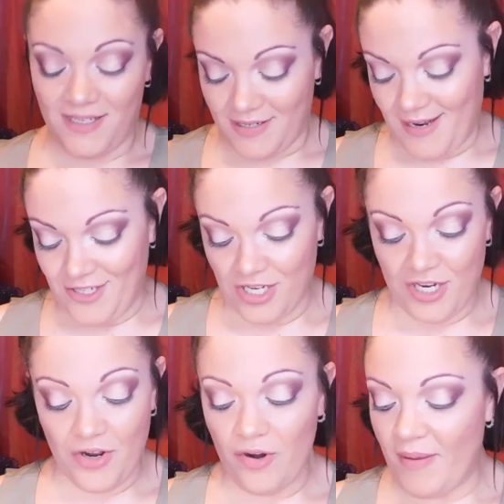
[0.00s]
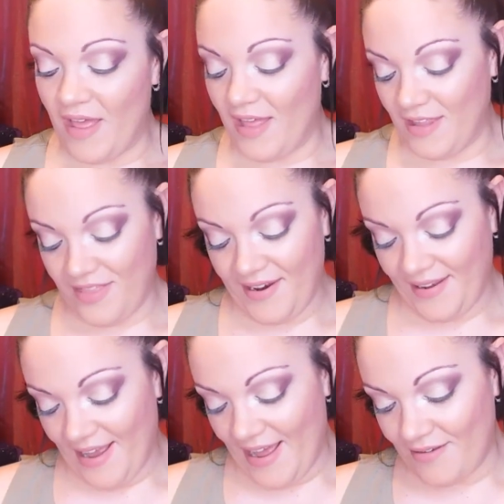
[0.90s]
Natasha Denona palette that I
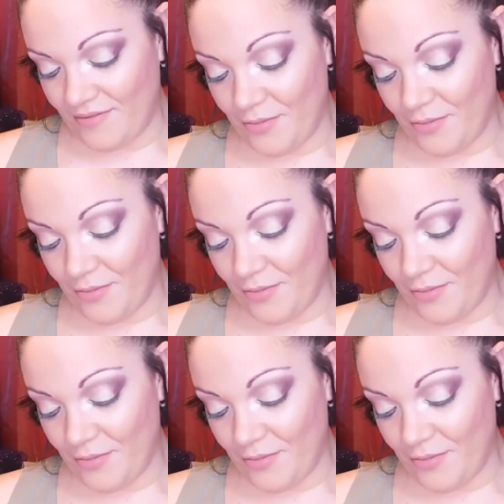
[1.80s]
got,